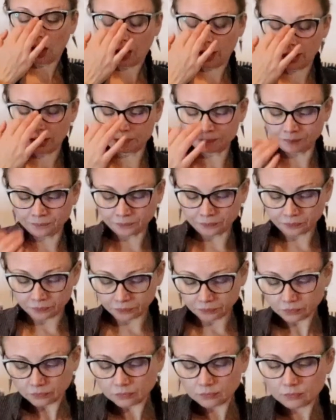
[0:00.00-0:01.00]
And
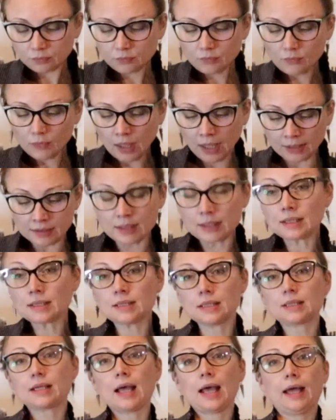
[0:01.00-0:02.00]

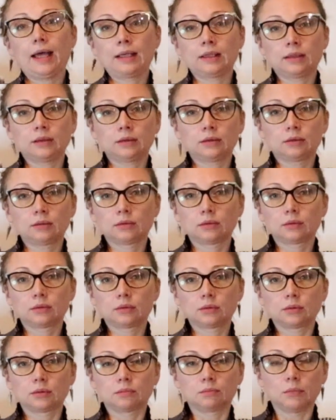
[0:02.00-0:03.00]
since then,
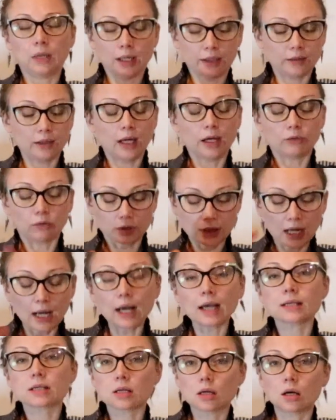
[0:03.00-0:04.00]
my thyroid
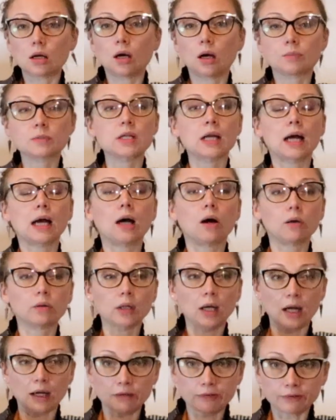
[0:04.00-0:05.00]
has calmed
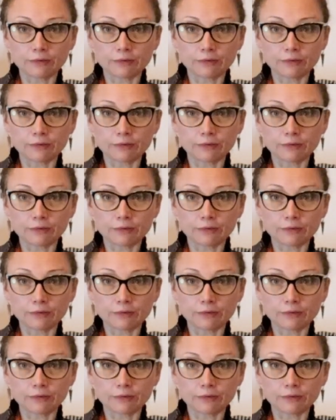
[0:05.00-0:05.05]
down. I